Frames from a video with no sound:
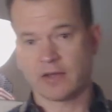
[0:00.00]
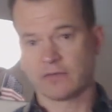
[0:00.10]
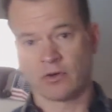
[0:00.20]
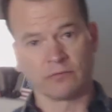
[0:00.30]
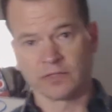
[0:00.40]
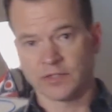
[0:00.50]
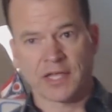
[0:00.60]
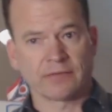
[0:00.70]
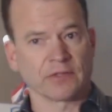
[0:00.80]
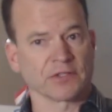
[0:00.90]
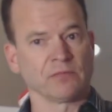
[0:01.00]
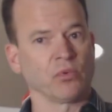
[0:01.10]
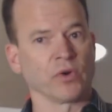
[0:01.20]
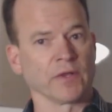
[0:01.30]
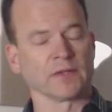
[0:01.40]
all of us have at some point
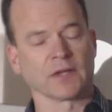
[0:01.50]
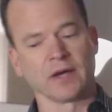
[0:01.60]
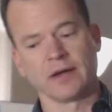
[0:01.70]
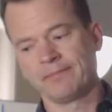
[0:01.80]
in time,